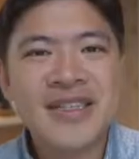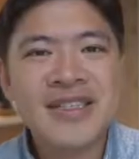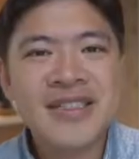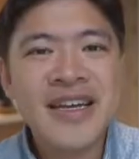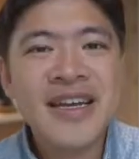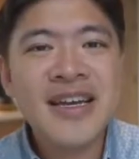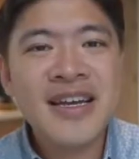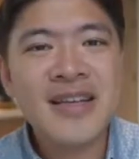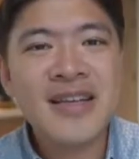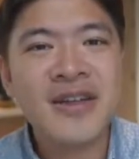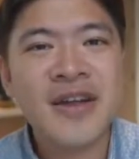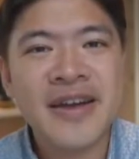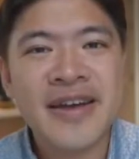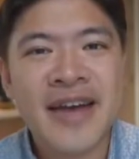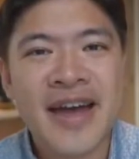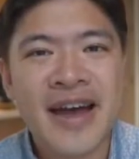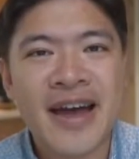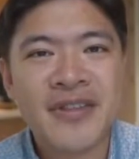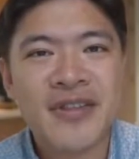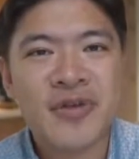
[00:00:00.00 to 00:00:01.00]
let's take a look
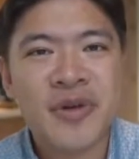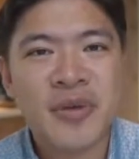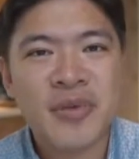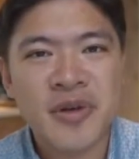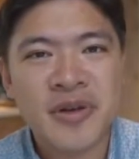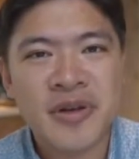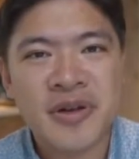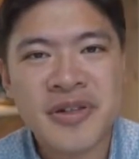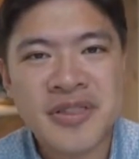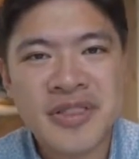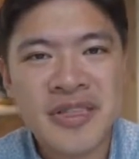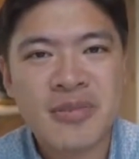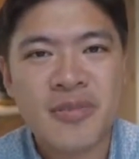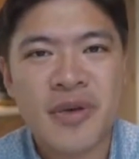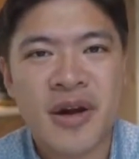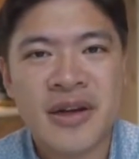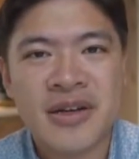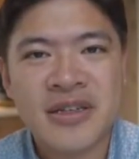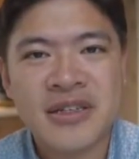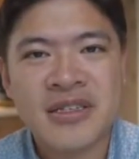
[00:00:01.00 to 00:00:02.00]
at the cryptocurrency
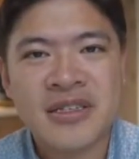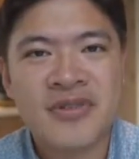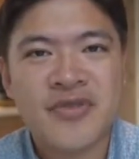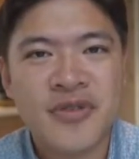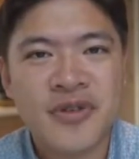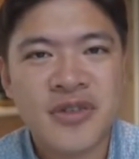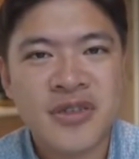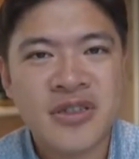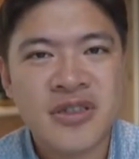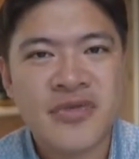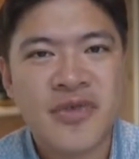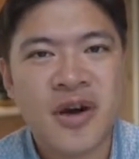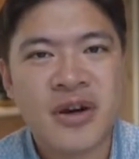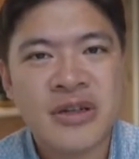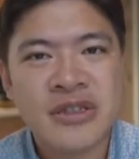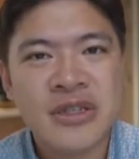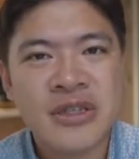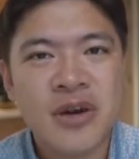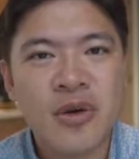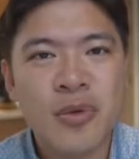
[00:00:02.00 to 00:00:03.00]
markets first of all.
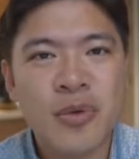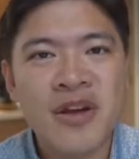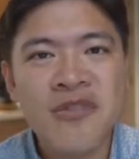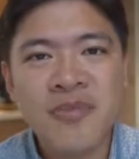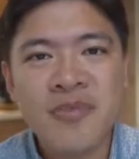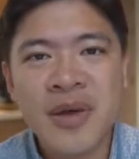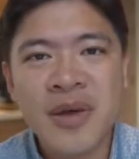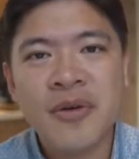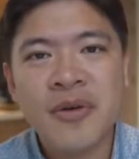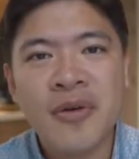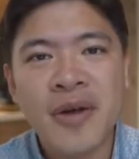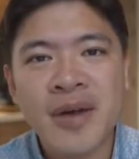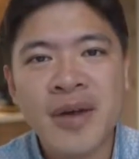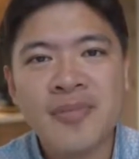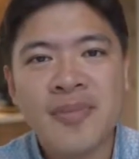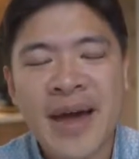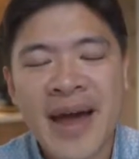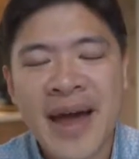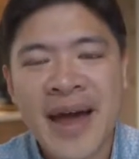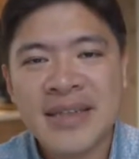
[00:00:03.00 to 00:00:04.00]
So with
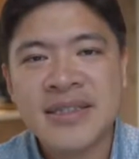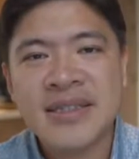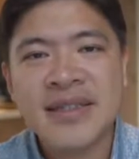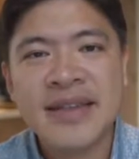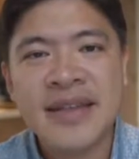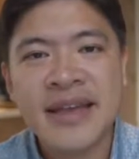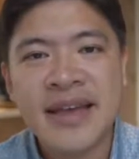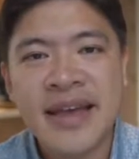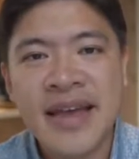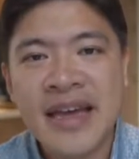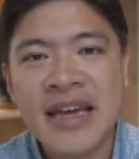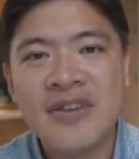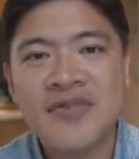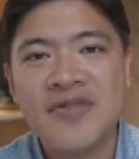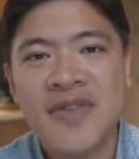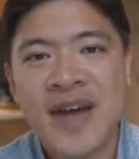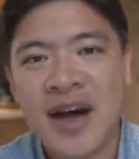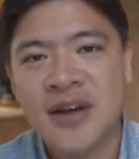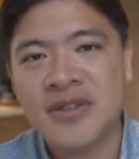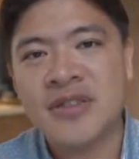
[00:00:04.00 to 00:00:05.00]
Bitcoin passing the
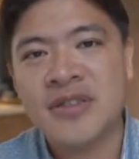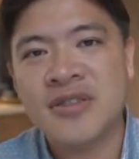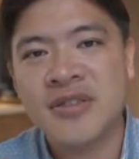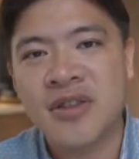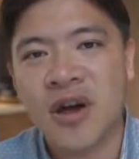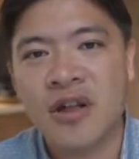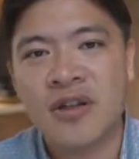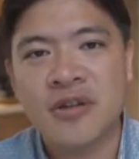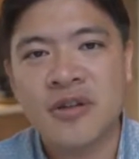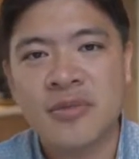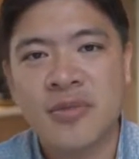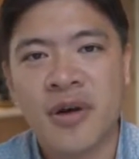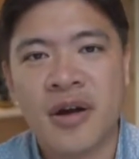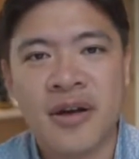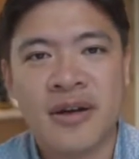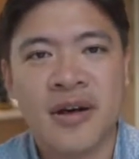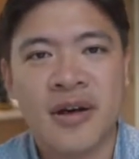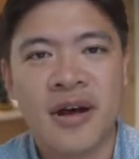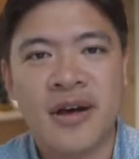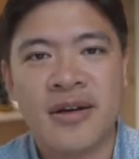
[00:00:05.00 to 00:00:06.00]
$8,000
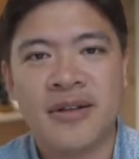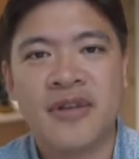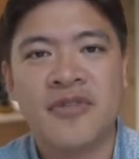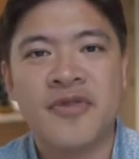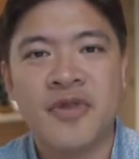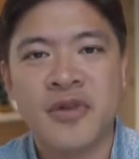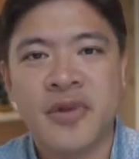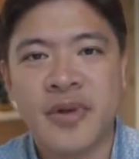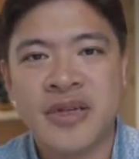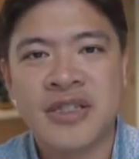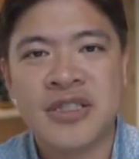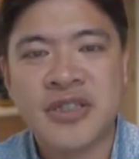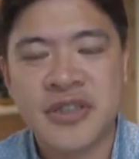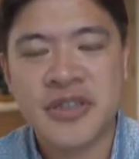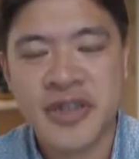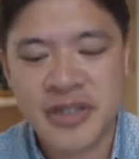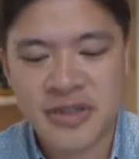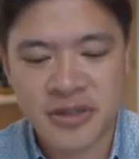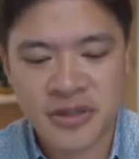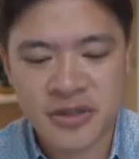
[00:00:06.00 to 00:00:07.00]
mark on a few
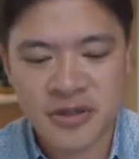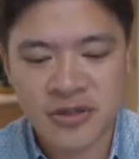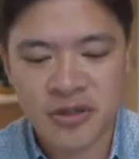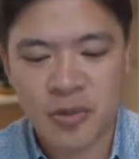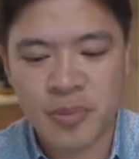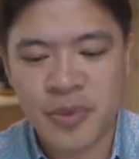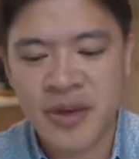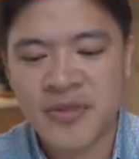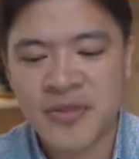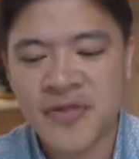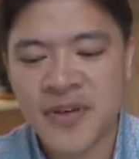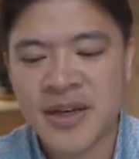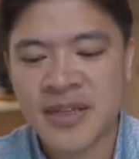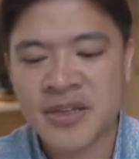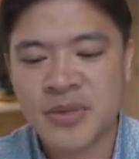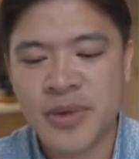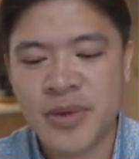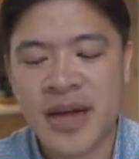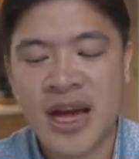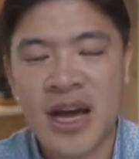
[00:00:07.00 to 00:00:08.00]
exchanges. So
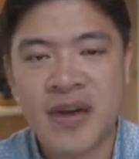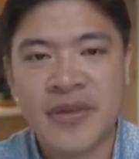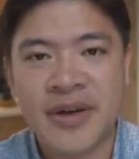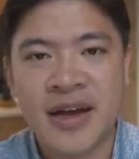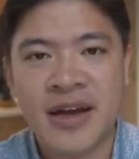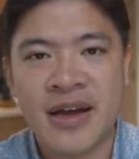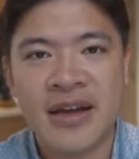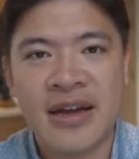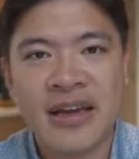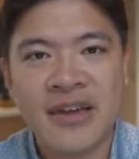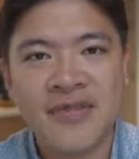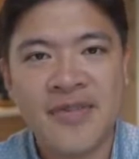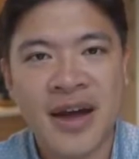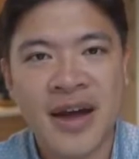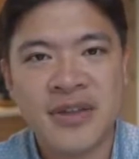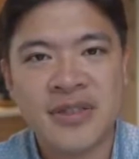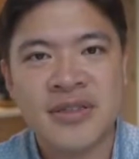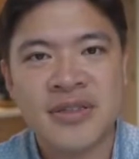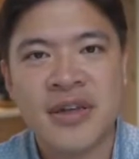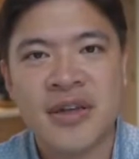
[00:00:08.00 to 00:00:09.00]
Bitfinex, we have it at
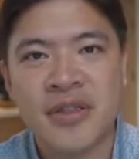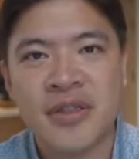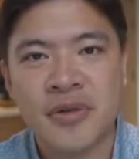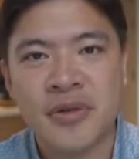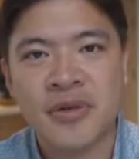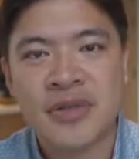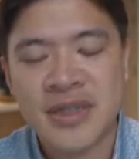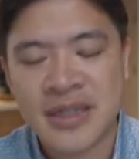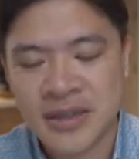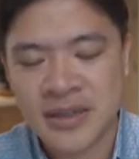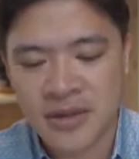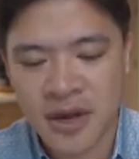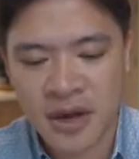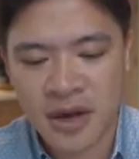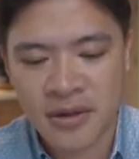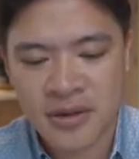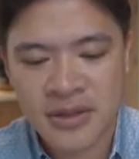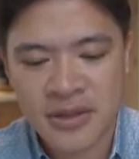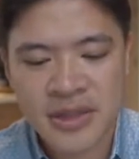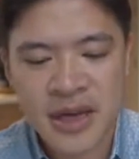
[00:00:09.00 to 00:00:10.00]

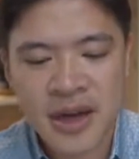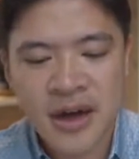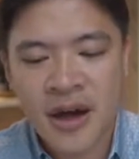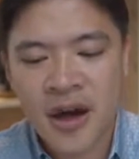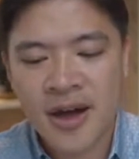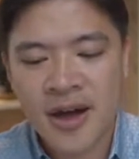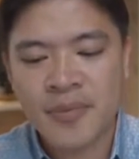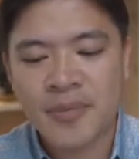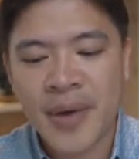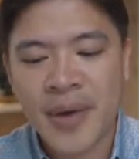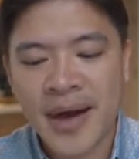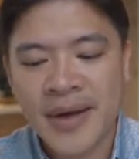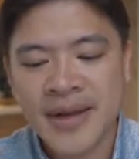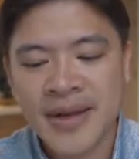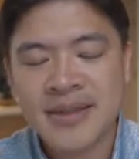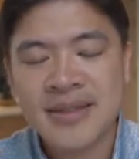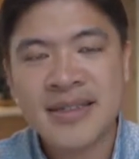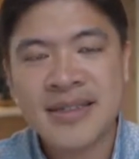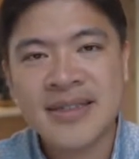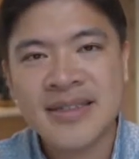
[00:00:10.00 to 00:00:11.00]
$8,013. On
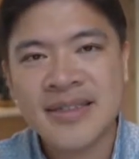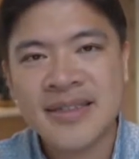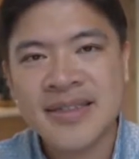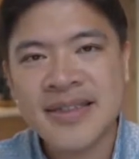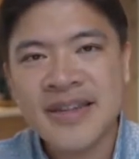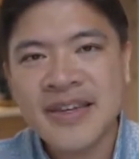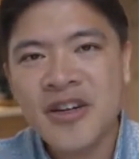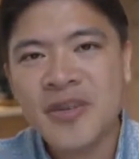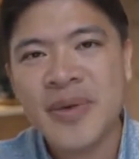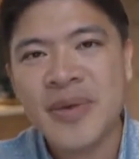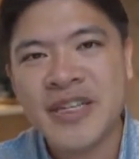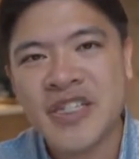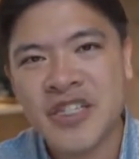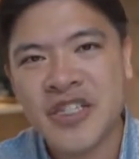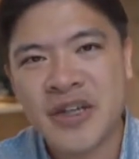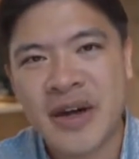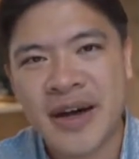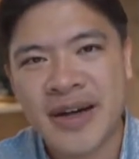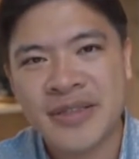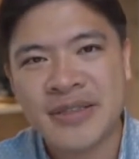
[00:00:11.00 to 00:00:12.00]
Binance, it's a little bit
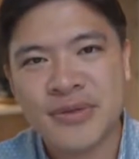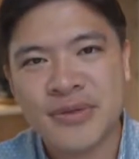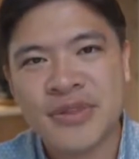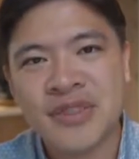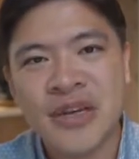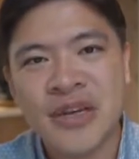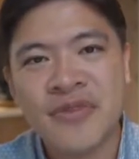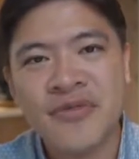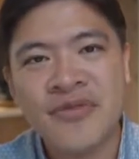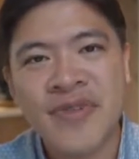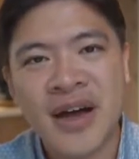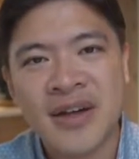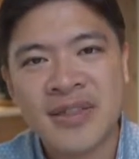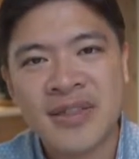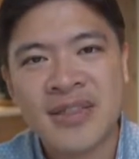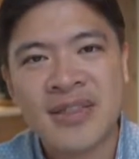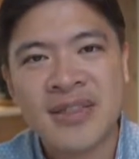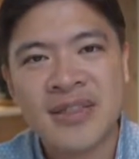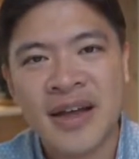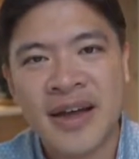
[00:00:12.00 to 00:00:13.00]
shy, so
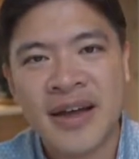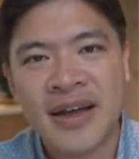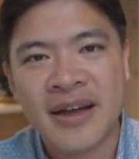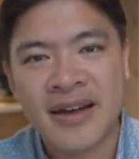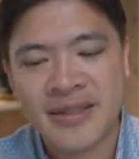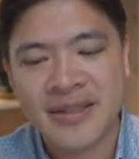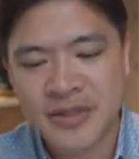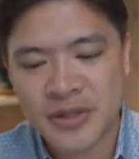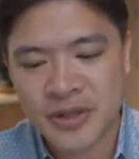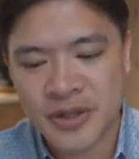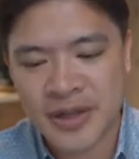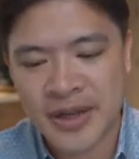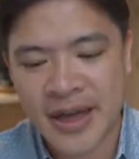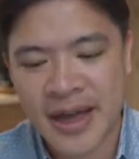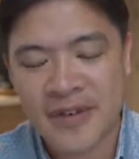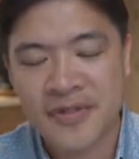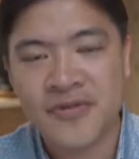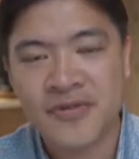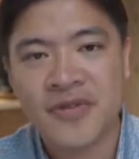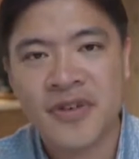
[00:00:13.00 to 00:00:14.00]

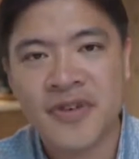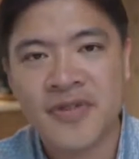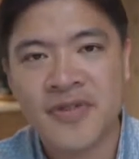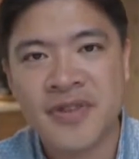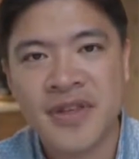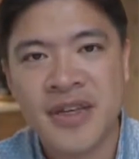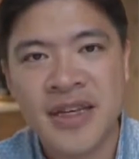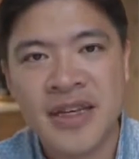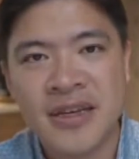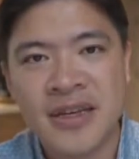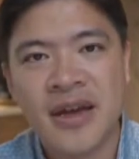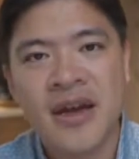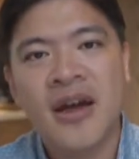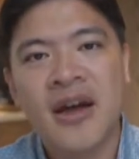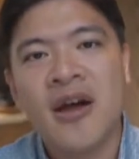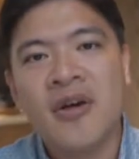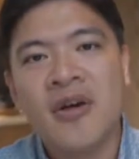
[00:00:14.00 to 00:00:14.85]
$7,915.